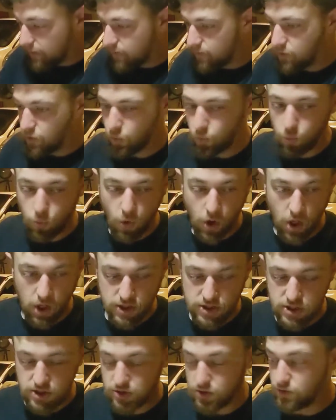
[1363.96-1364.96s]
If you
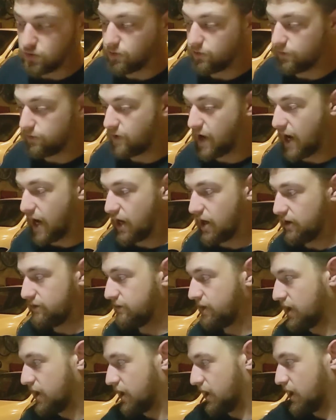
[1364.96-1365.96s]
want to, very,
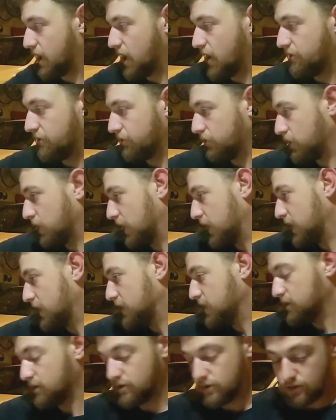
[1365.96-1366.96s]
very carefully,
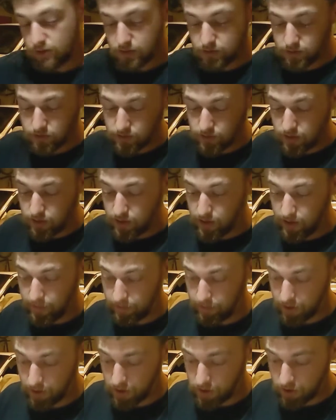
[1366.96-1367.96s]

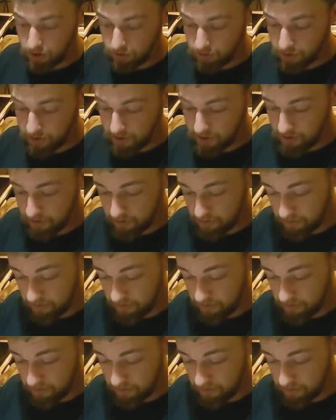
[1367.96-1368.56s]
I'm gonna do it.